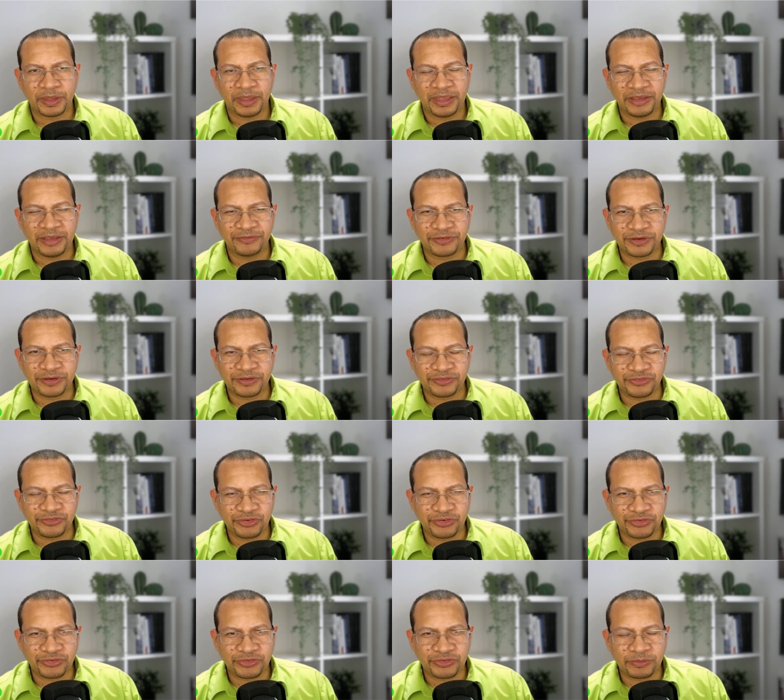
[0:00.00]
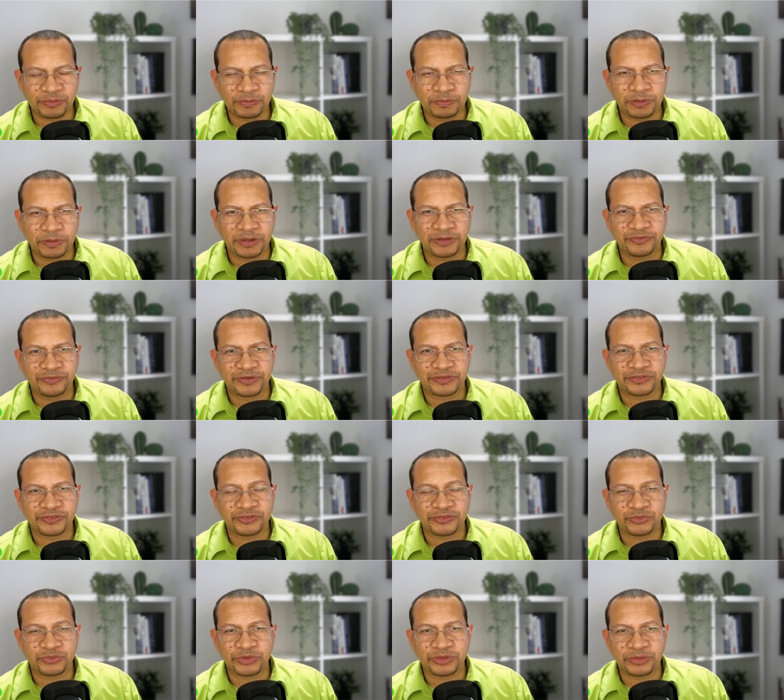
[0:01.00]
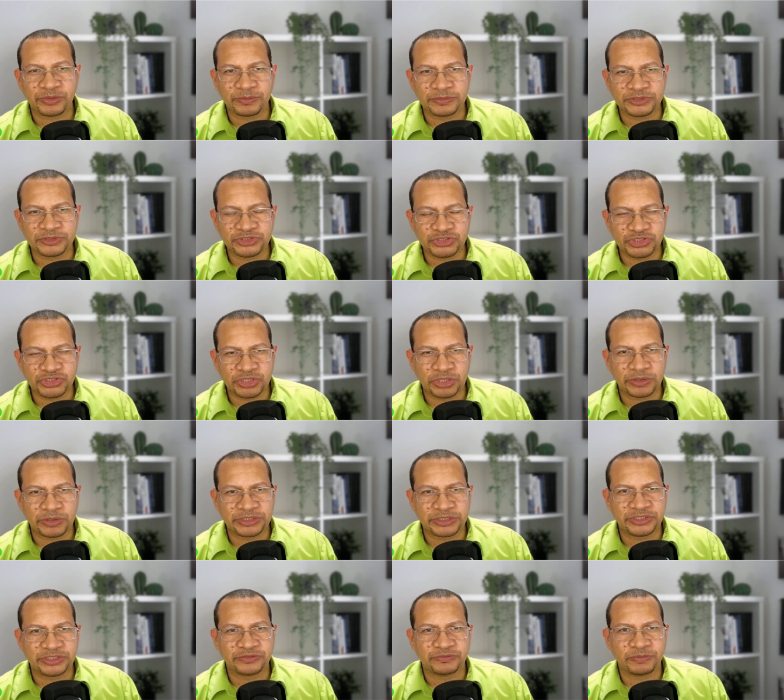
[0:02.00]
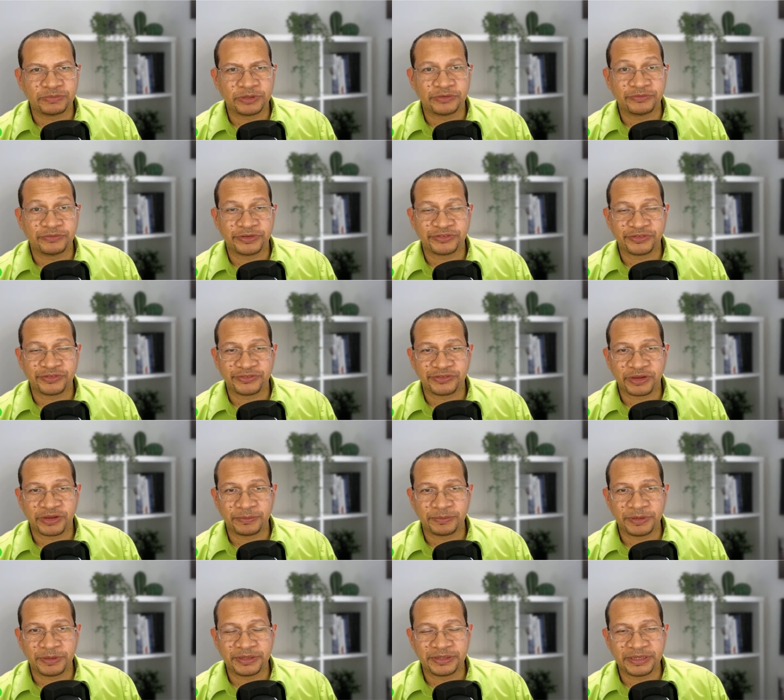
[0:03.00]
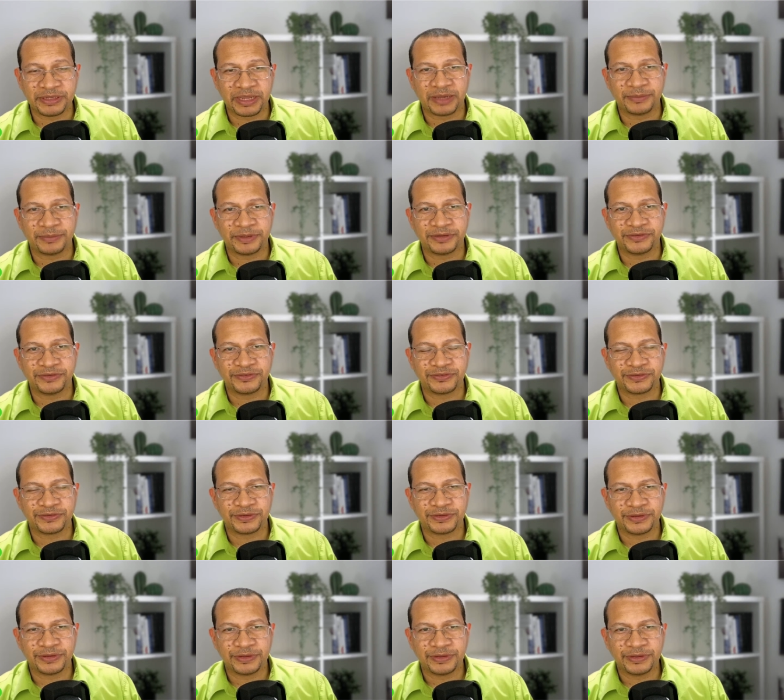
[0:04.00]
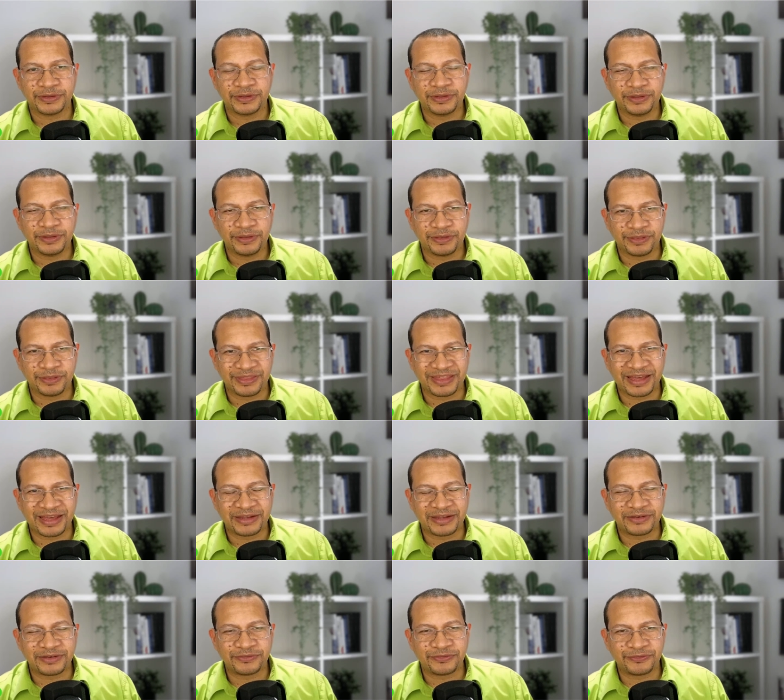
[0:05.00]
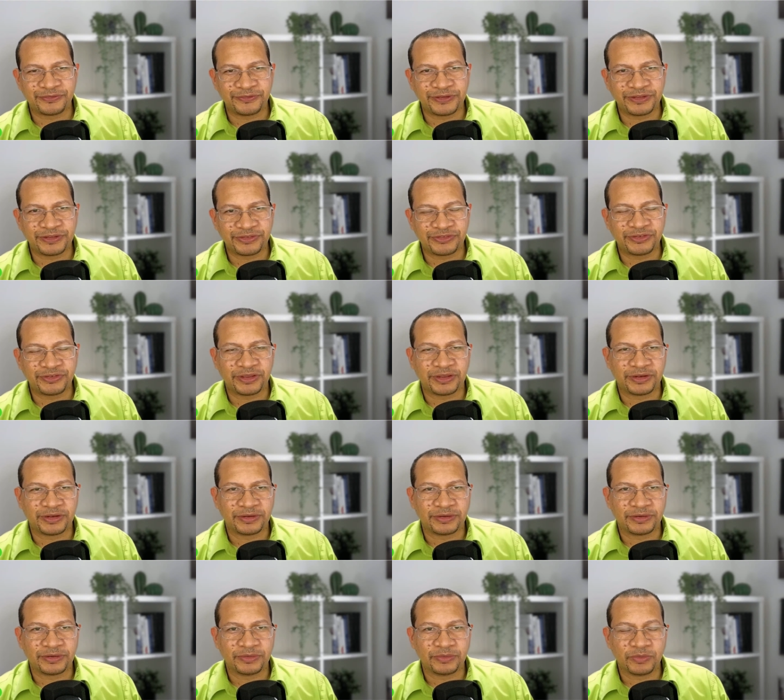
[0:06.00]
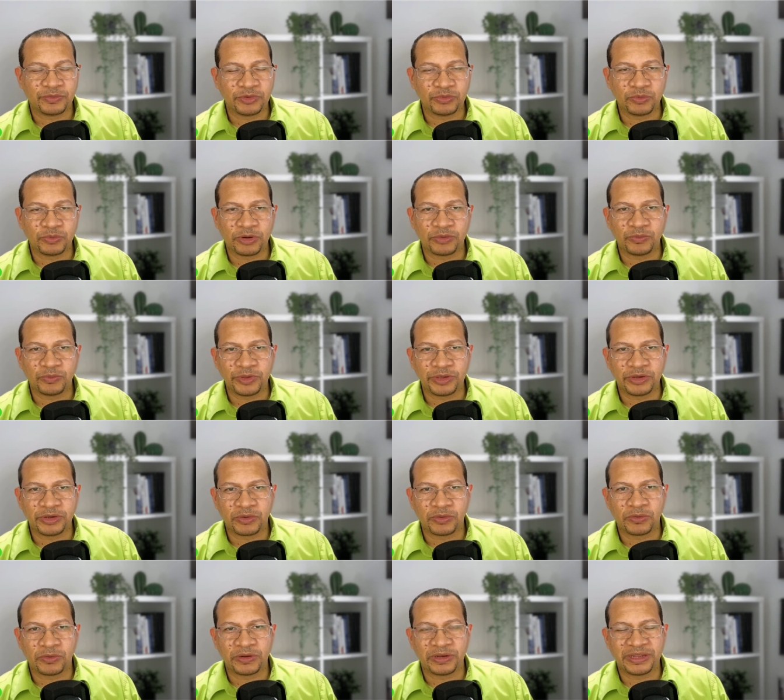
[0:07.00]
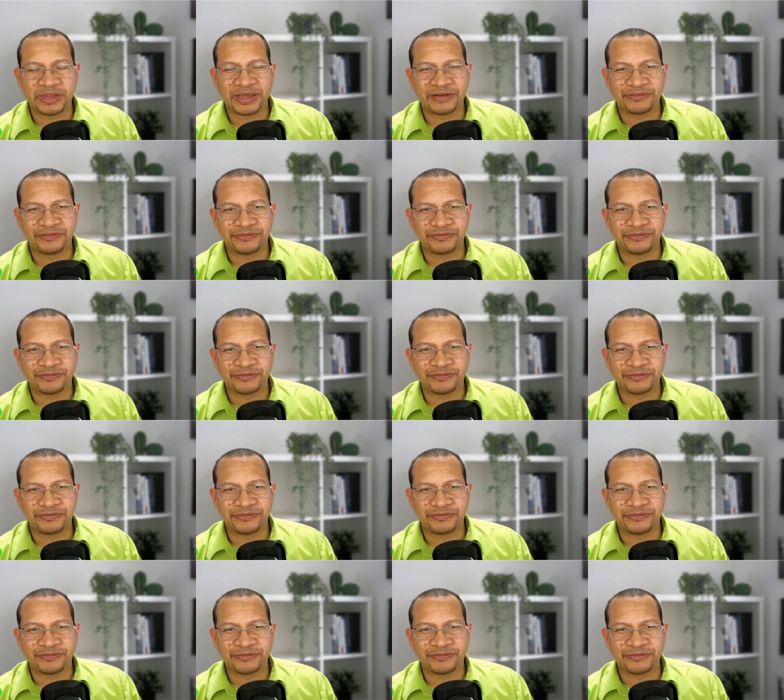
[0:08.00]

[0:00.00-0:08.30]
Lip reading: if it is just the blood vessels where the majority of blood vessels are being damaged, that fits in with what we call a